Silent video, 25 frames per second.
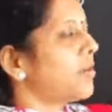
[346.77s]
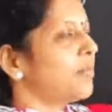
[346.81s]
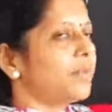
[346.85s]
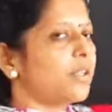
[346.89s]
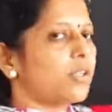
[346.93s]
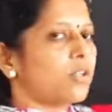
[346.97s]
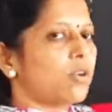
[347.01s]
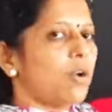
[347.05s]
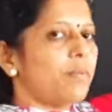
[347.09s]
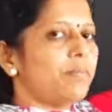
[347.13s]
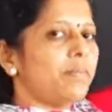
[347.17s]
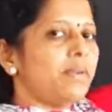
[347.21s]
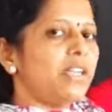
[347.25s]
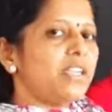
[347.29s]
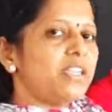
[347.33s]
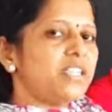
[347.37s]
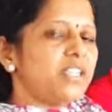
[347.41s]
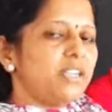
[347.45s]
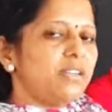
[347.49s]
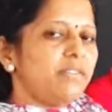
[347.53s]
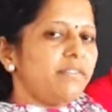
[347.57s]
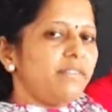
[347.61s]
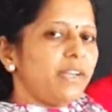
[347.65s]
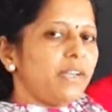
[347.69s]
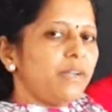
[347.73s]
of the
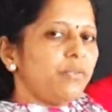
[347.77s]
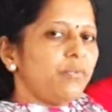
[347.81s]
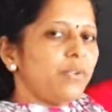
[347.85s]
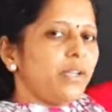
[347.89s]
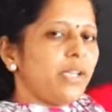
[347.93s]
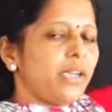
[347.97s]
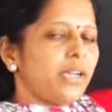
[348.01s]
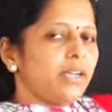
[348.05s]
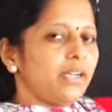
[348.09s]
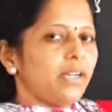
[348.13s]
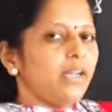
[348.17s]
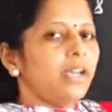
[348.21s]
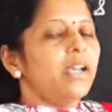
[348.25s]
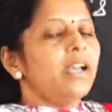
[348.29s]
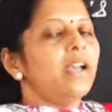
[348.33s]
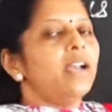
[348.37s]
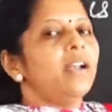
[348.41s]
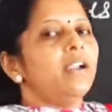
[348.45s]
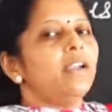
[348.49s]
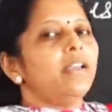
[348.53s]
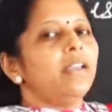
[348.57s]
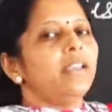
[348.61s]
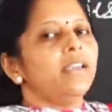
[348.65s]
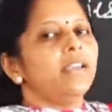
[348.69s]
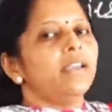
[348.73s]
combination. When we are
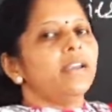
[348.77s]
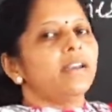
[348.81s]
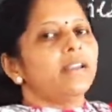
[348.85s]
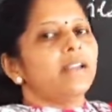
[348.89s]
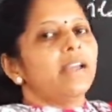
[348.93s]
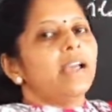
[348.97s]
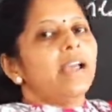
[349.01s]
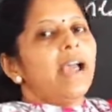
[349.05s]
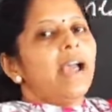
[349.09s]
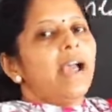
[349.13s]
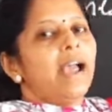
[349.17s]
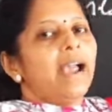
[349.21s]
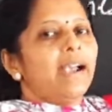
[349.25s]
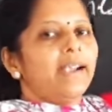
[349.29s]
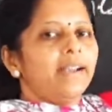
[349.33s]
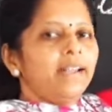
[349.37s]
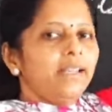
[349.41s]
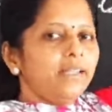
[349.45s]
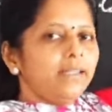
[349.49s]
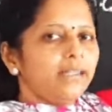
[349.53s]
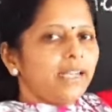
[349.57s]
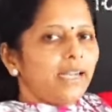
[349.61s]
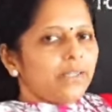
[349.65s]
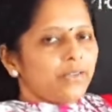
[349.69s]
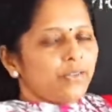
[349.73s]
here
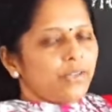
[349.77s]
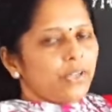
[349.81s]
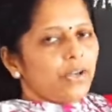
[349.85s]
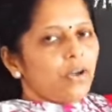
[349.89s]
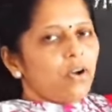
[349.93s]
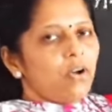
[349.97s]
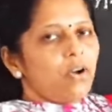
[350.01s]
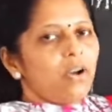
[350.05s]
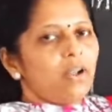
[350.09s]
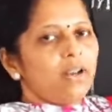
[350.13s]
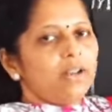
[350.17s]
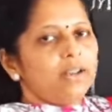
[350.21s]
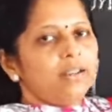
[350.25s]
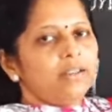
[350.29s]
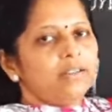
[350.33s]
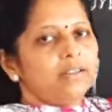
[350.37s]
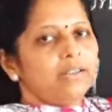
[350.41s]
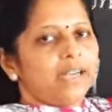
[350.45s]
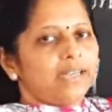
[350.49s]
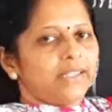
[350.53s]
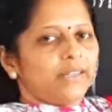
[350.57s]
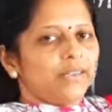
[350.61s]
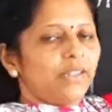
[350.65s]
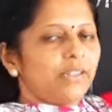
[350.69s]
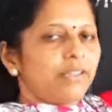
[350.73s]
adding that one all,
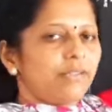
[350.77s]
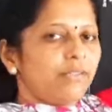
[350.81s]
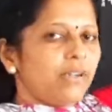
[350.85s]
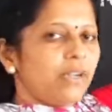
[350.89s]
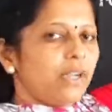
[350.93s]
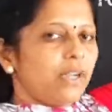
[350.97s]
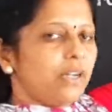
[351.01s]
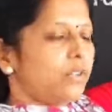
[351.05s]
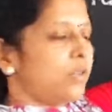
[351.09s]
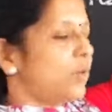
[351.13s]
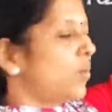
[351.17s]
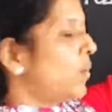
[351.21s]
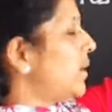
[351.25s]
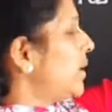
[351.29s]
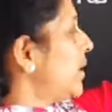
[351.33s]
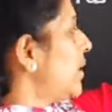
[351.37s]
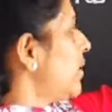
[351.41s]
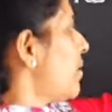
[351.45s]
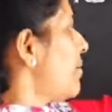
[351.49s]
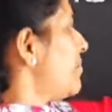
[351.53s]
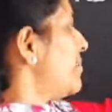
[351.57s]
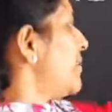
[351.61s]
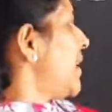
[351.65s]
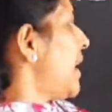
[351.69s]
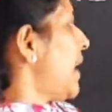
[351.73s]
that is
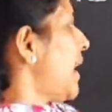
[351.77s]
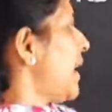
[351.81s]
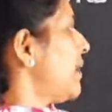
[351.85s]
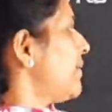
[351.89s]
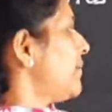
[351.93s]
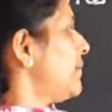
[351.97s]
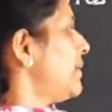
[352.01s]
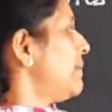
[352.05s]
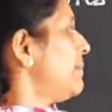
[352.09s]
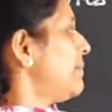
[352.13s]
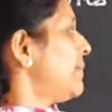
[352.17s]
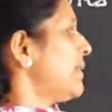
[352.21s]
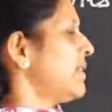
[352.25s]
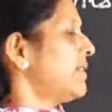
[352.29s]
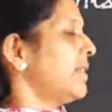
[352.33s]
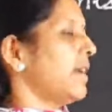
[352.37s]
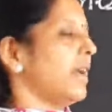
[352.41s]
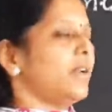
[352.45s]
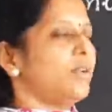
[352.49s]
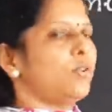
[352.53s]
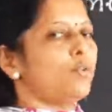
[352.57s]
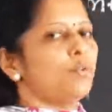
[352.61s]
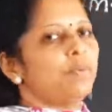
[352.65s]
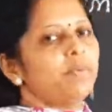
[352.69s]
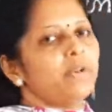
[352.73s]
total of the I1 plus
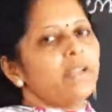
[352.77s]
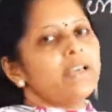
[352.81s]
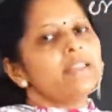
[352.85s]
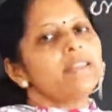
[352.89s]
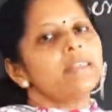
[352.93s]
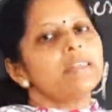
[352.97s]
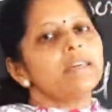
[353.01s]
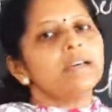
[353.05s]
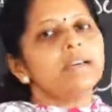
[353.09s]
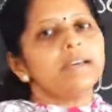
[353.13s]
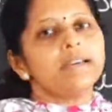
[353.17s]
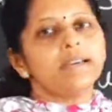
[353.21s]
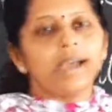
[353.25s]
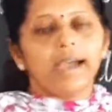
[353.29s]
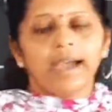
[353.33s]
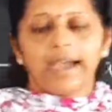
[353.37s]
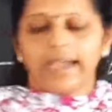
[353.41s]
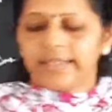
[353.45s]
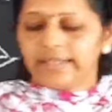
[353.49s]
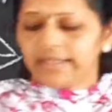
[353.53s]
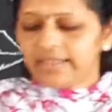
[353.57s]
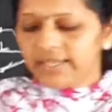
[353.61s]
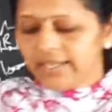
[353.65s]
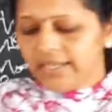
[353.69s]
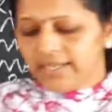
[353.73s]
I2 plus
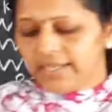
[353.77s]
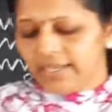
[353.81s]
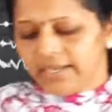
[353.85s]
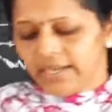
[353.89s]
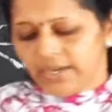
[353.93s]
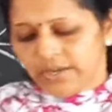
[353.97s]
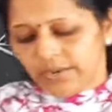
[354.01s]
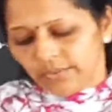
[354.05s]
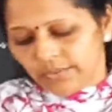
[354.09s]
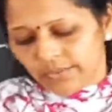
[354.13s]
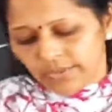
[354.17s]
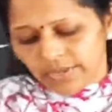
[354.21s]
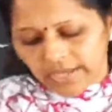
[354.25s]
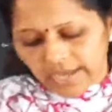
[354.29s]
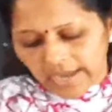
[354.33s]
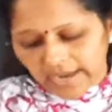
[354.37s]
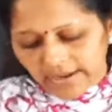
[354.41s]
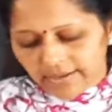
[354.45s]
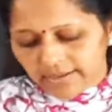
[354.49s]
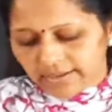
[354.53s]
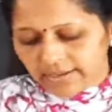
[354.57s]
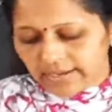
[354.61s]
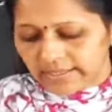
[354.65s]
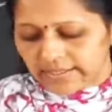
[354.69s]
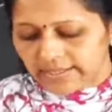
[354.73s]
I3 we
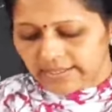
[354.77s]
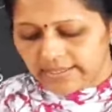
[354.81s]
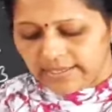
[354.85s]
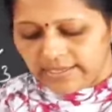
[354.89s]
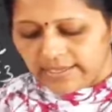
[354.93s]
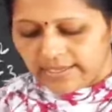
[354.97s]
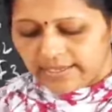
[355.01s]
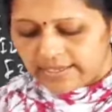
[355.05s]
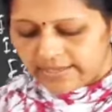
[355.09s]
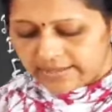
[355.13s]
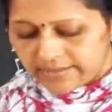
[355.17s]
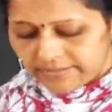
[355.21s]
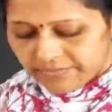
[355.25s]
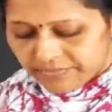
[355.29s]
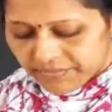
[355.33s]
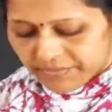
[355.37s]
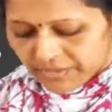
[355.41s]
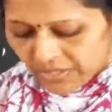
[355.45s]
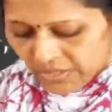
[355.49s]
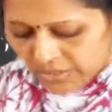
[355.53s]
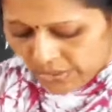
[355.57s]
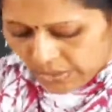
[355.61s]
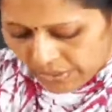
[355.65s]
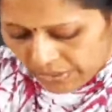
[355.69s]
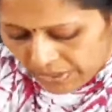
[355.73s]
are getting here.
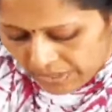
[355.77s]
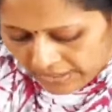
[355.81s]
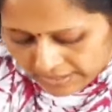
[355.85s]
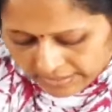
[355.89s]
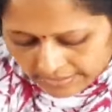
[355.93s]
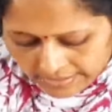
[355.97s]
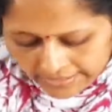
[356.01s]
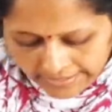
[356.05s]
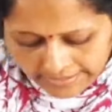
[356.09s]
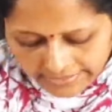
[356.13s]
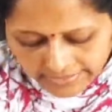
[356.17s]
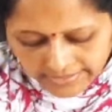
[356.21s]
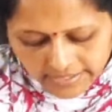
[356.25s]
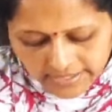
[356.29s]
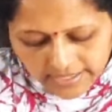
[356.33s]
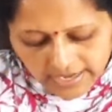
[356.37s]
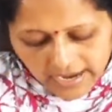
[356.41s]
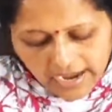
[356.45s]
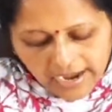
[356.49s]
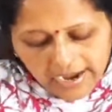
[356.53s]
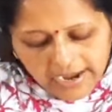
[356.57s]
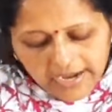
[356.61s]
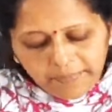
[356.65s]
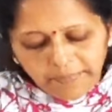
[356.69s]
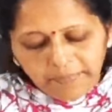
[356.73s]
Let
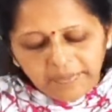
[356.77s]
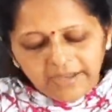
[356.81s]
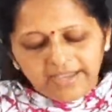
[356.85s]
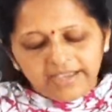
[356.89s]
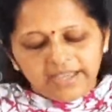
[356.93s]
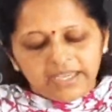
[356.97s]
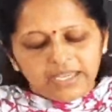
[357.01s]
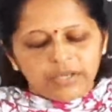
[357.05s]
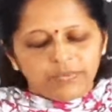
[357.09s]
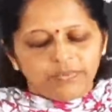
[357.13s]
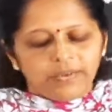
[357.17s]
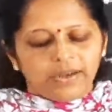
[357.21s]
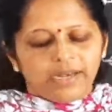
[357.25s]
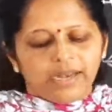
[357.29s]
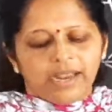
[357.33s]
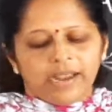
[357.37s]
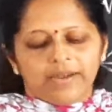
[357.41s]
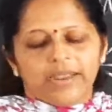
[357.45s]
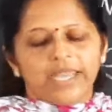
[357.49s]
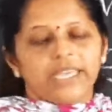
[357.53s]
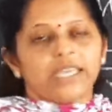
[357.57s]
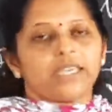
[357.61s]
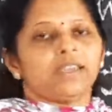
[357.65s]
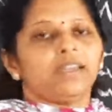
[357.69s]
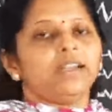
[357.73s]
Rp
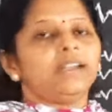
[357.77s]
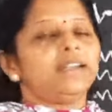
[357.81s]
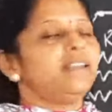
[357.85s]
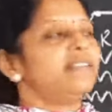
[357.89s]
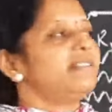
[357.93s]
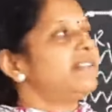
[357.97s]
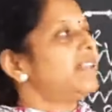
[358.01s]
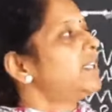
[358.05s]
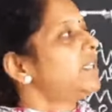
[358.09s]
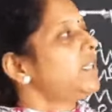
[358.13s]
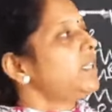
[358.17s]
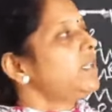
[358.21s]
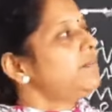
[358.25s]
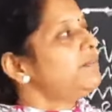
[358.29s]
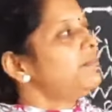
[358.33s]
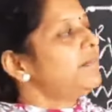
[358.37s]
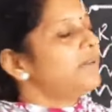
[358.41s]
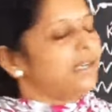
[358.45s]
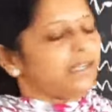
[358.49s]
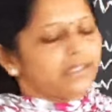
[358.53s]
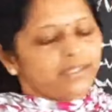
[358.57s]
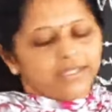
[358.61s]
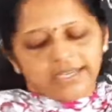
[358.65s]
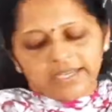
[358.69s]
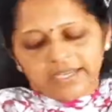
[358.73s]
equivalent, it is nothing
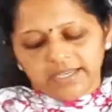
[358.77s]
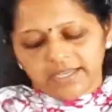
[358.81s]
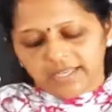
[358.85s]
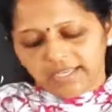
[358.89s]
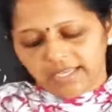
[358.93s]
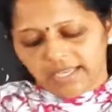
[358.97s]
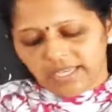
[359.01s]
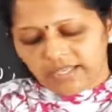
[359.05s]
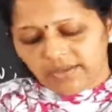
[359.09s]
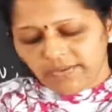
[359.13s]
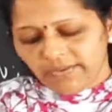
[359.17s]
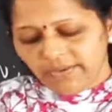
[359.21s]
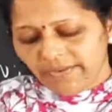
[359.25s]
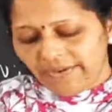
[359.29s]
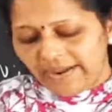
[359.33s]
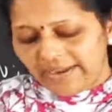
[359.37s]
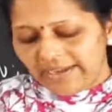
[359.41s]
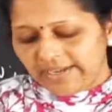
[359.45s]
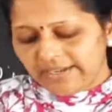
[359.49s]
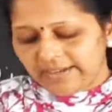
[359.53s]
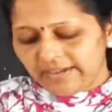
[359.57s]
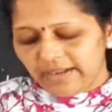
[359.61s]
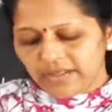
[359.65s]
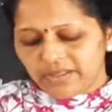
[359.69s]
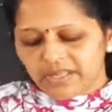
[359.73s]
but the
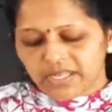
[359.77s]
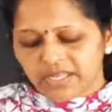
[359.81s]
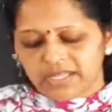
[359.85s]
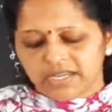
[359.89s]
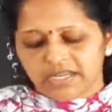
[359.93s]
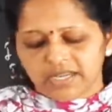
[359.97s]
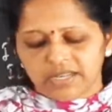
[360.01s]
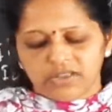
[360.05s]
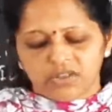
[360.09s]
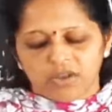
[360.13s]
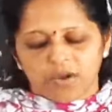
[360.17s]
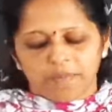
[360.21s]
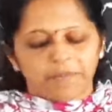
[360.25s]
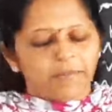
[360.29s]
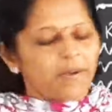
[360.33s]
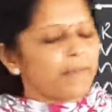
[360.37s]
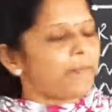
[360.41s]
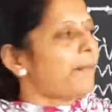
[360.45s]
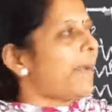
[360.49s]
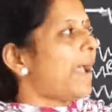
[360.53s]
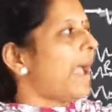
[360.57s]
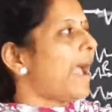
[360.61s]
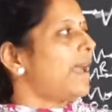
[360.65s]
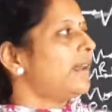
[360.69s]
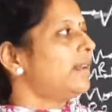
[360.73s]
equivalent resistance of a
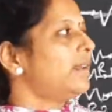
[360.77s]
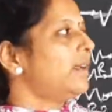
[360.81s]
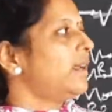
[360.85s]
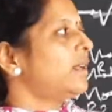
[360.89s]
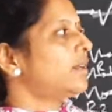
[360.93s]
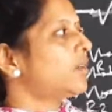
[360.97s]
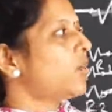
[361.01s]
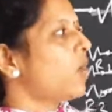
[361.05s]
parallel